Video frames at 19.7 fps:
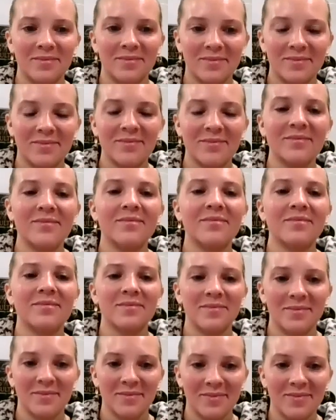
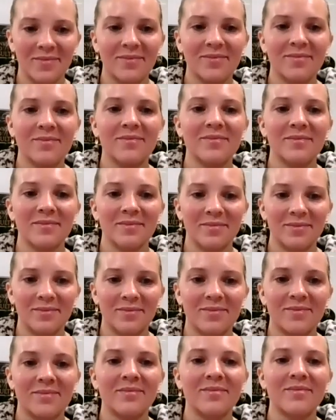
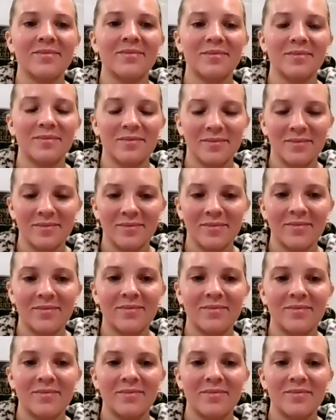
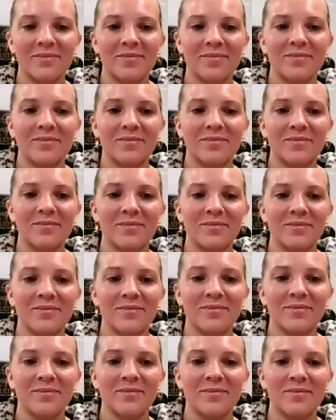
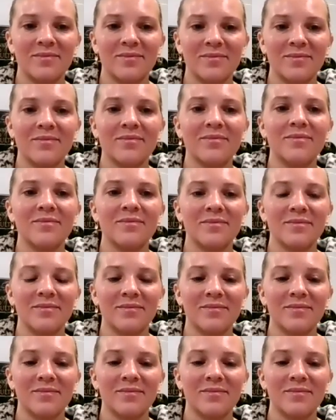This person isn't speaking.